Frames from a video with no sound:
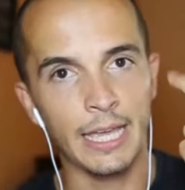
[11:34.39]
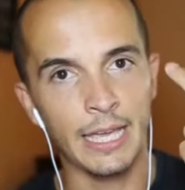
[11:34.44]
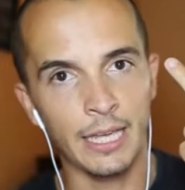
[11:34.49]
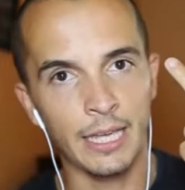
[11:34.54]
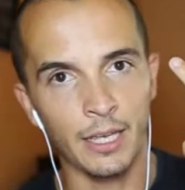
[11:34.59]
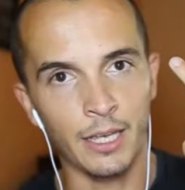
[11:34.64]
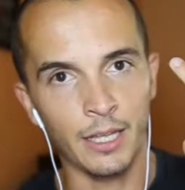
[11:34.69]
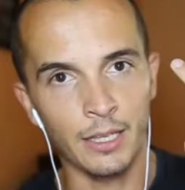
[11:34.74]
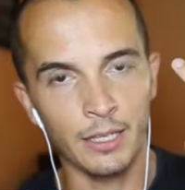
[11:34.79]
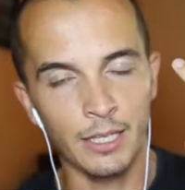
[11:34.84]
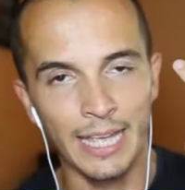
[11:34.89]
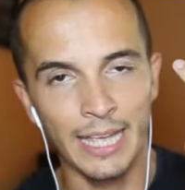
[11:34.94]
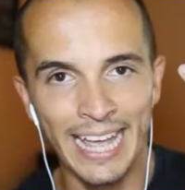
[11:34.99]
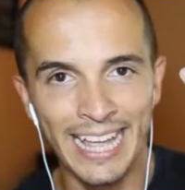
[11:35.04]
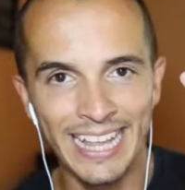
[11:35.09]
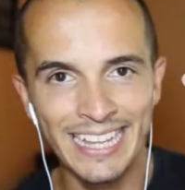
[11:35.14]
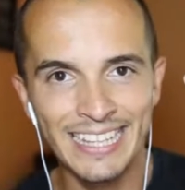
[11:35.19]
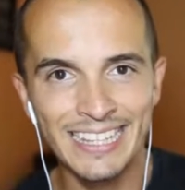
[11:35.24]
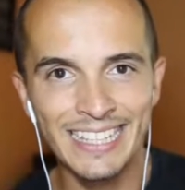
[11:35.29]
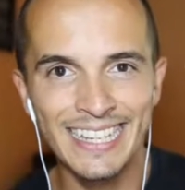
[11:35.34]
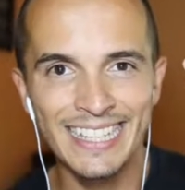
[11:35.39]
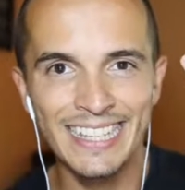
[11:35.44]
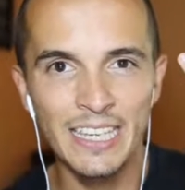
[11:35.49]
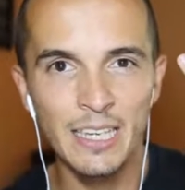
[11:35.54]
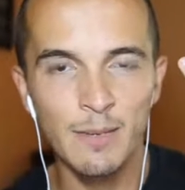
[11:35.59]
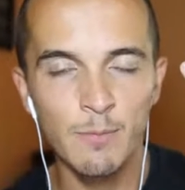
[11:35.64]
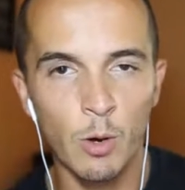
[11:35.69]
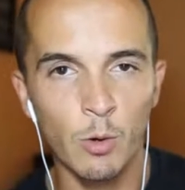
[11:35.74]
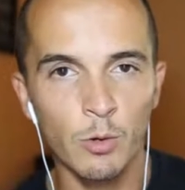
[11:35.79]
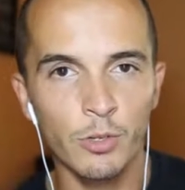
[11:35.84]
and handling
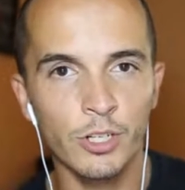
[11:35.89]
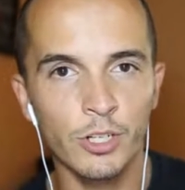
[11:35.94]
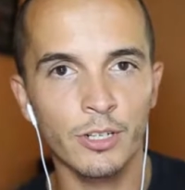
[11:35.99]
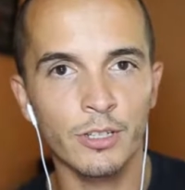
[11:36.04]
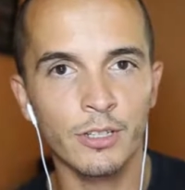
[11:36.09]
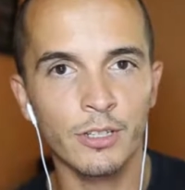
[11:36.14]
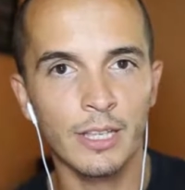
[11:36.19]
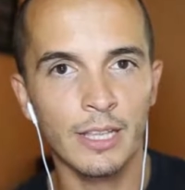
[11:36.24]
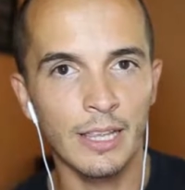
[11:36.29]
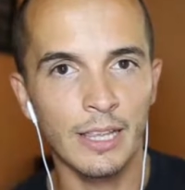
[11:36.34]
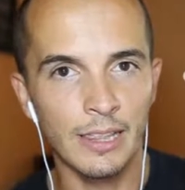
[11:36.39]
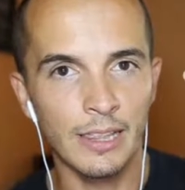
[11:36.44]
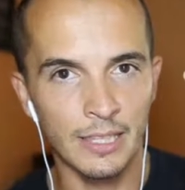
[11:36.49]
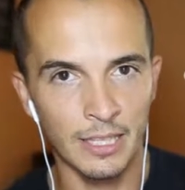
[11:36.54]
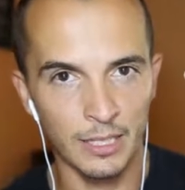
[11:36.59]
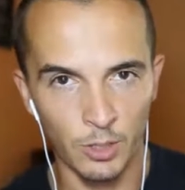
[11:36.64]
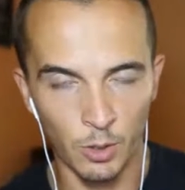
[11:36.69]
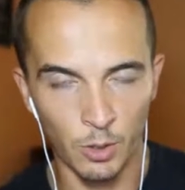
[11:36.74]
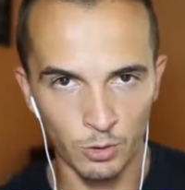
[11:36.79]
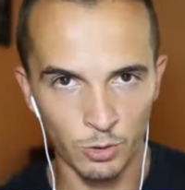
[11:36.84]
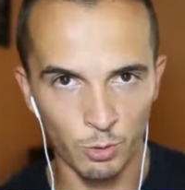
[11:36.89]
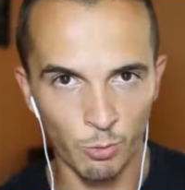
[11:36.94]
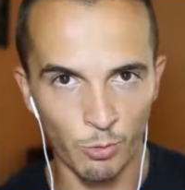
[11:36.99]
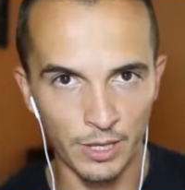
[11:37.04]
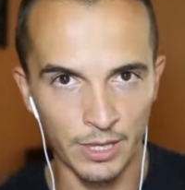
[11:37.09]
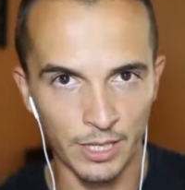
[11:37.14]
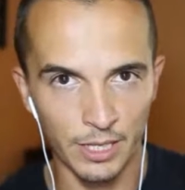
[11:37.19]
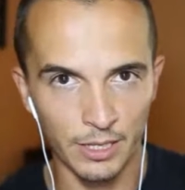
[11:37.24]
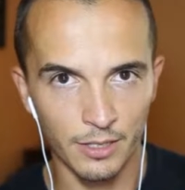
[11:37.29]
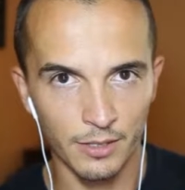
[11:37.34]
the emotion that goes
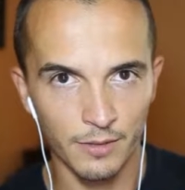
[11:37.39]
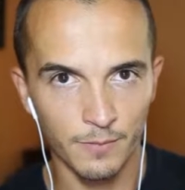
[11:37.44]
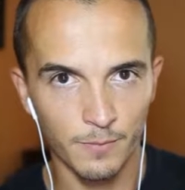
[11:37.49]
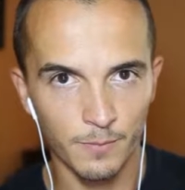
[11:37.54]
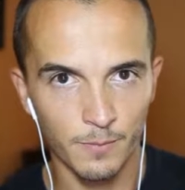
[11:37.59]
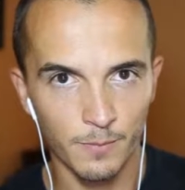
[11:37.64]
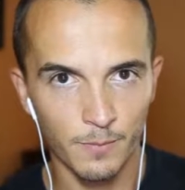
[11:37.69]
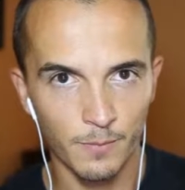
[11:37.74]
with it.